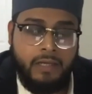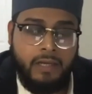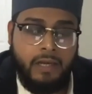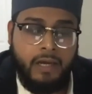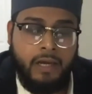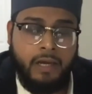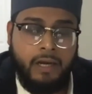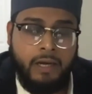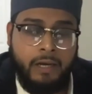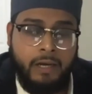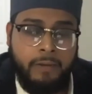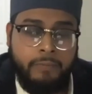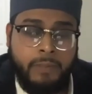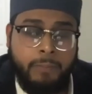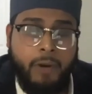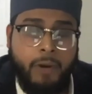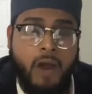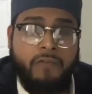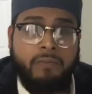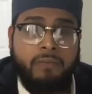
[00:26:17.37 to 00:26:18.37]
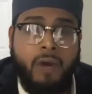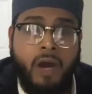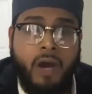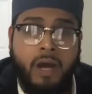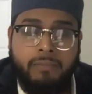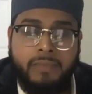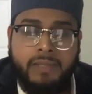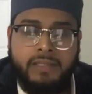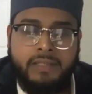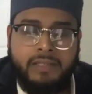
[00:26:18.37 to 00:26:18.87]
The Prophet
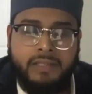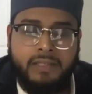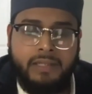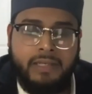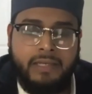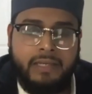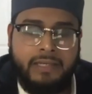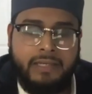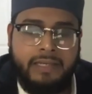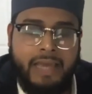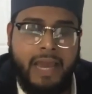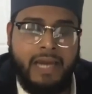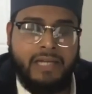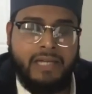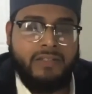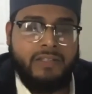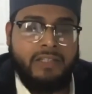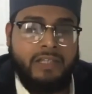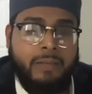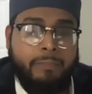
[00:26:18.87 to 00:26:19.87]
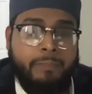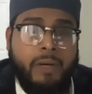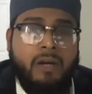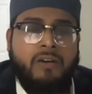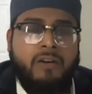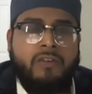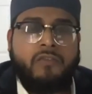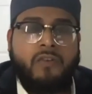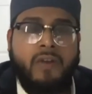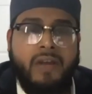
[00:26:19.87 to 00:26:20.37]
Muhammad, he actually
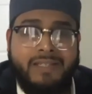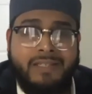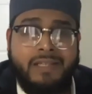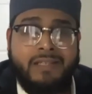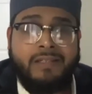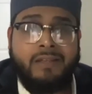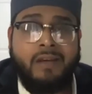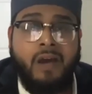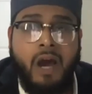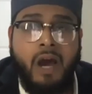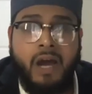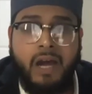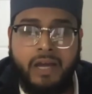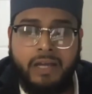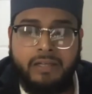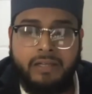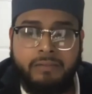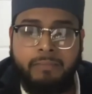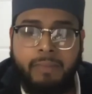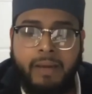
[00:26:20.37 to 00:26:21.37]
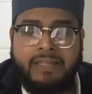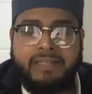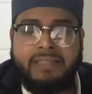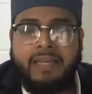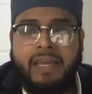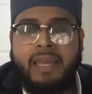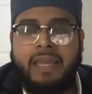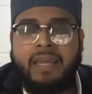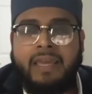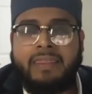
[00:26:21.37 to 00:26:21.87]
paraphrases God by
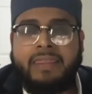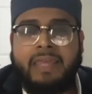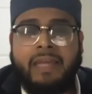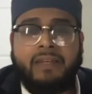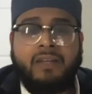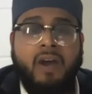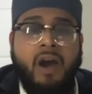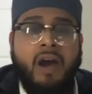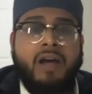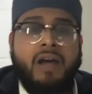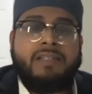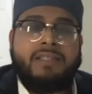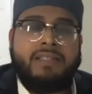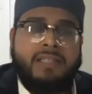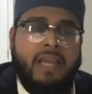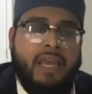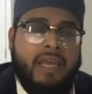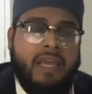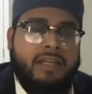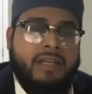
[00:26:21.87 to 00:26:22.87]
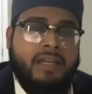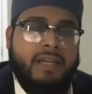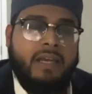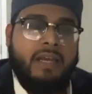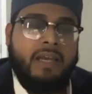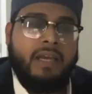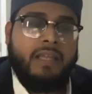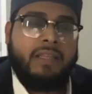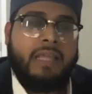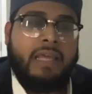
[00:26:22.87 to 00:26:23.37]
saying that God said
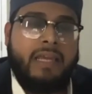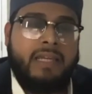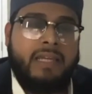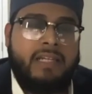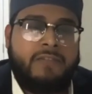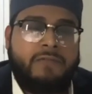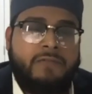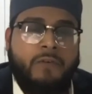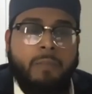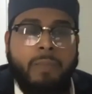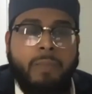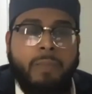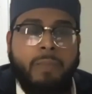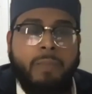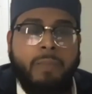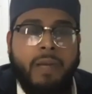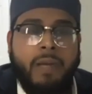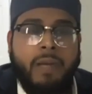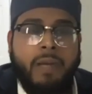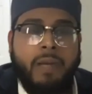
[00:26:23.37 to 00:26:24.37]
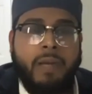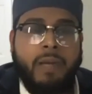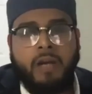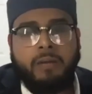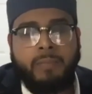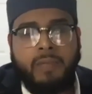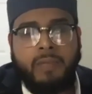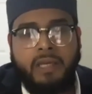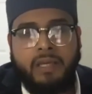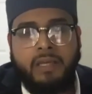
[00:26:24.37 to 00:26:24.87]
that it is forbidden
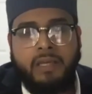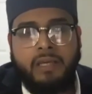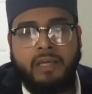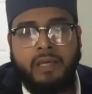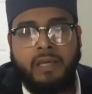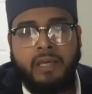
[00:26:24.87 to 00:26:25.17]
upon me,